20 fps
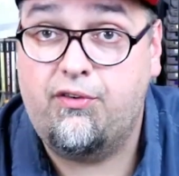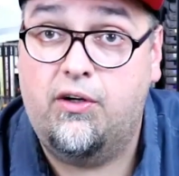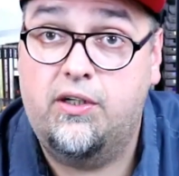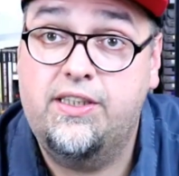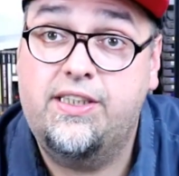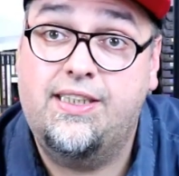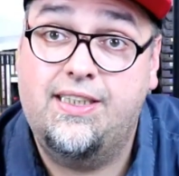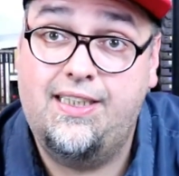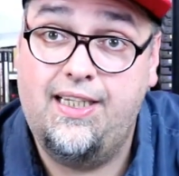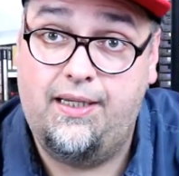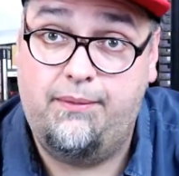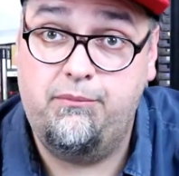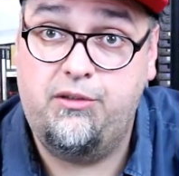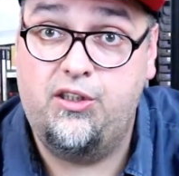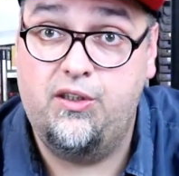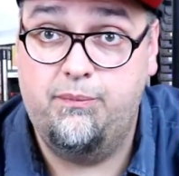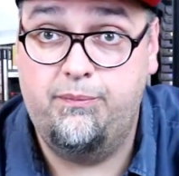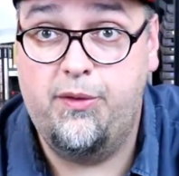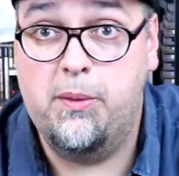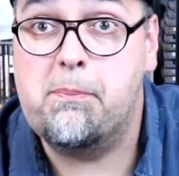far as the
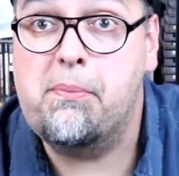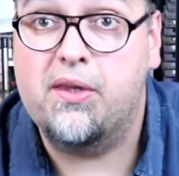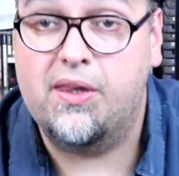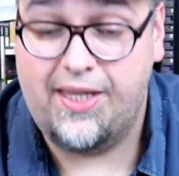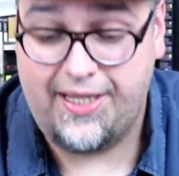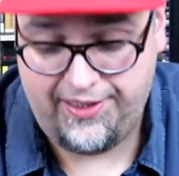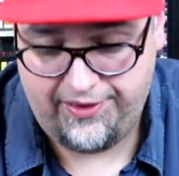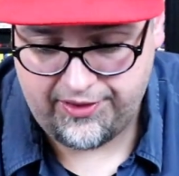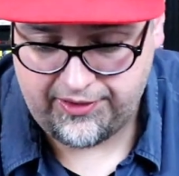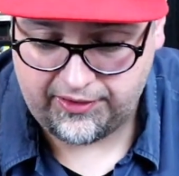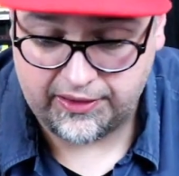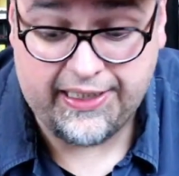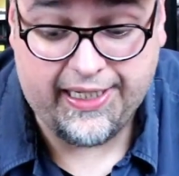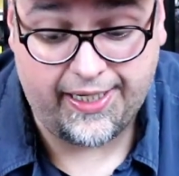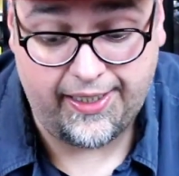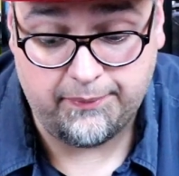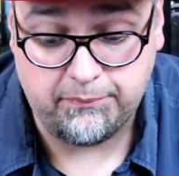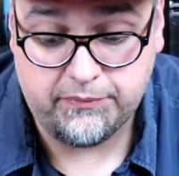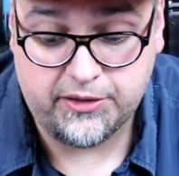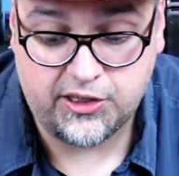GameCube to play their
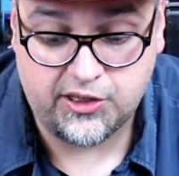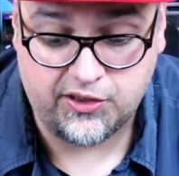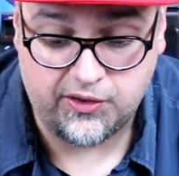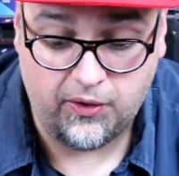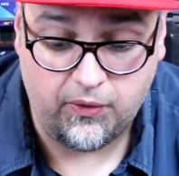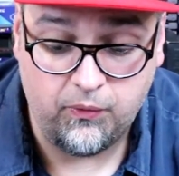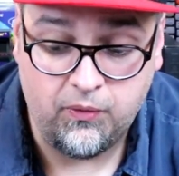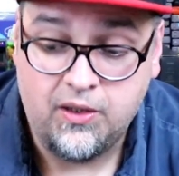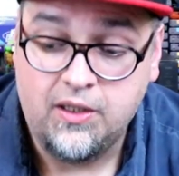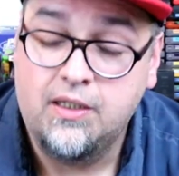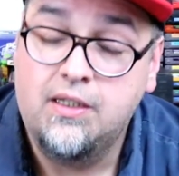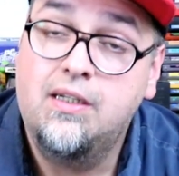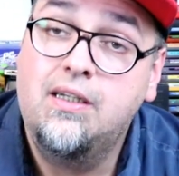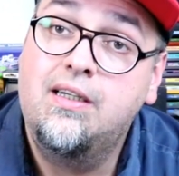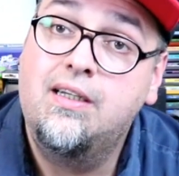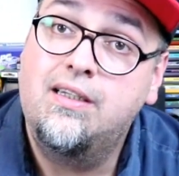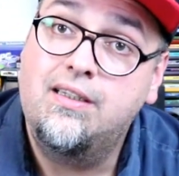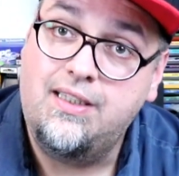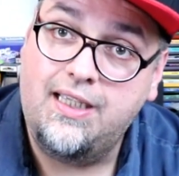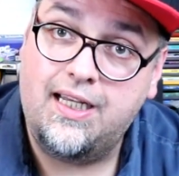games. So
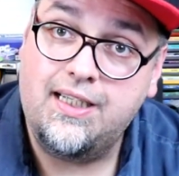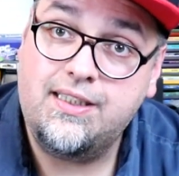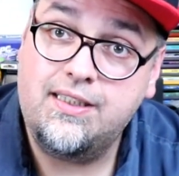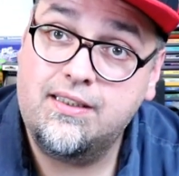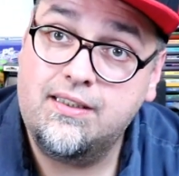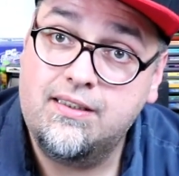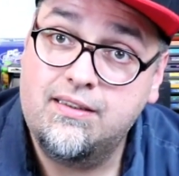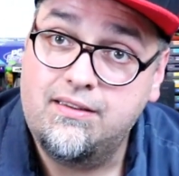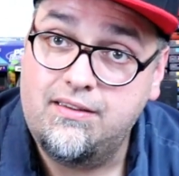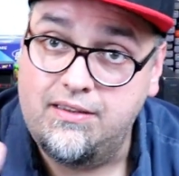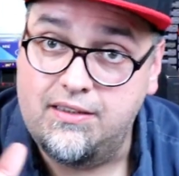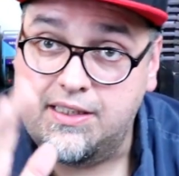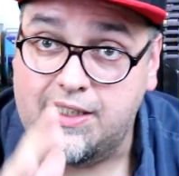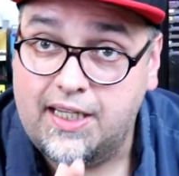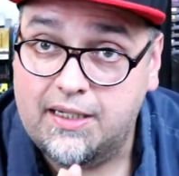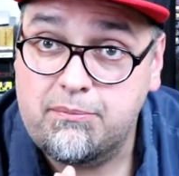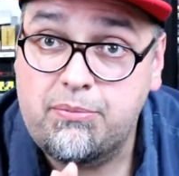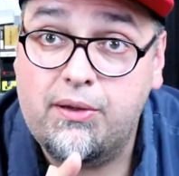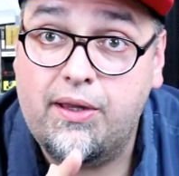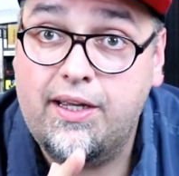yes, you
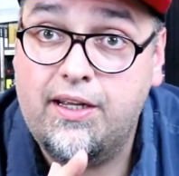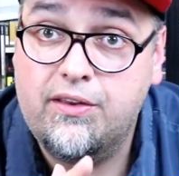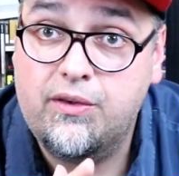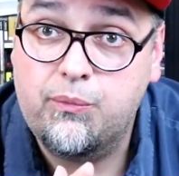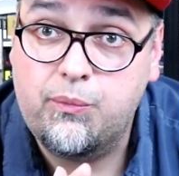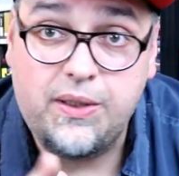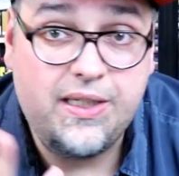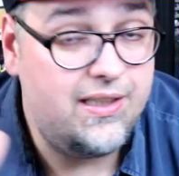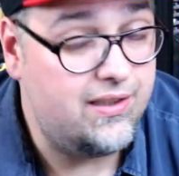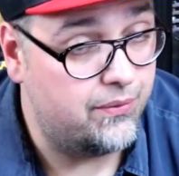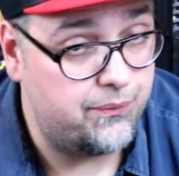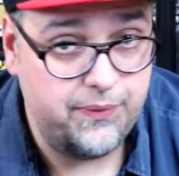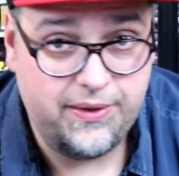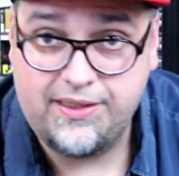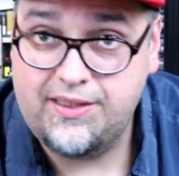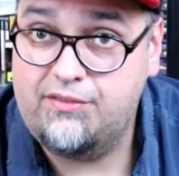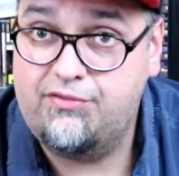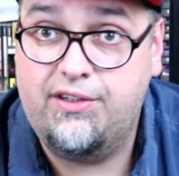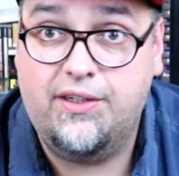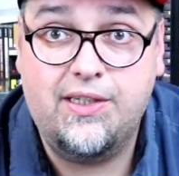can play on the Wii and the
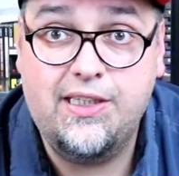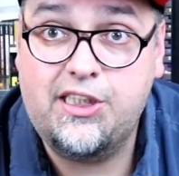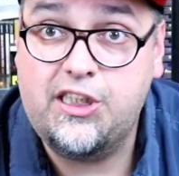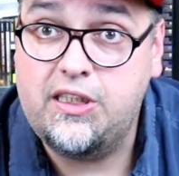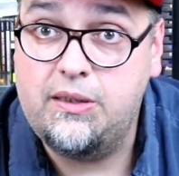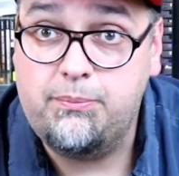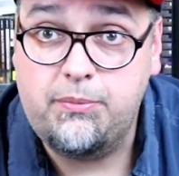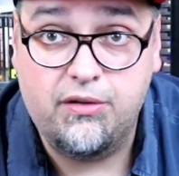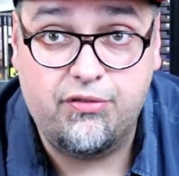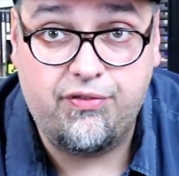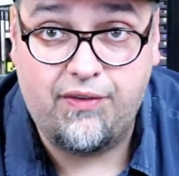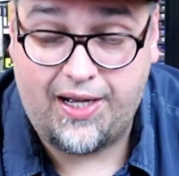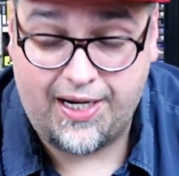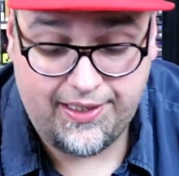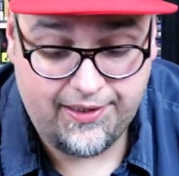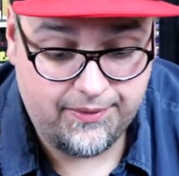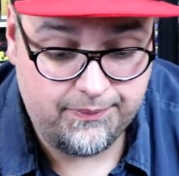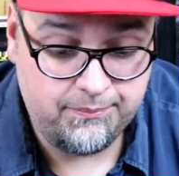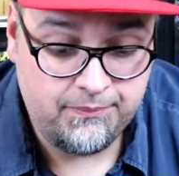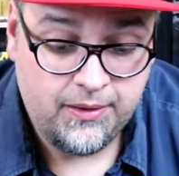Wii is very cheap to
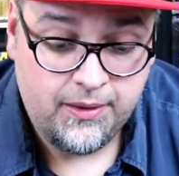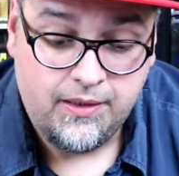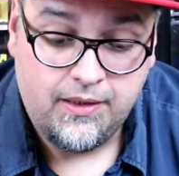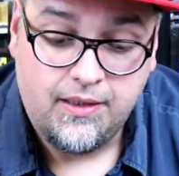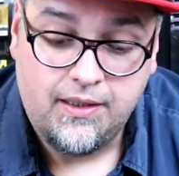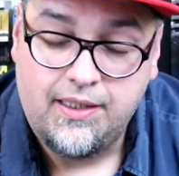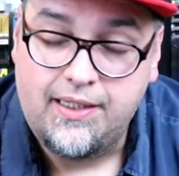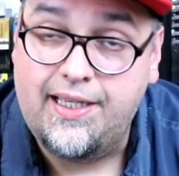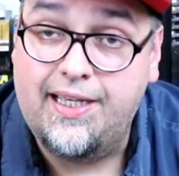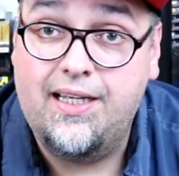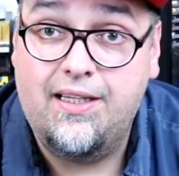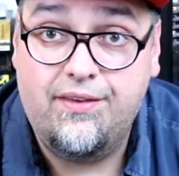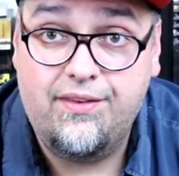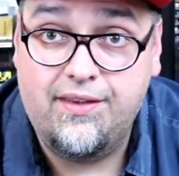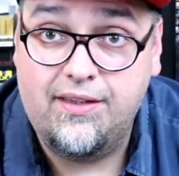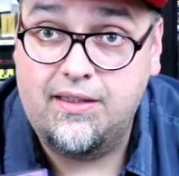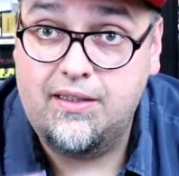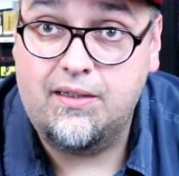find them and the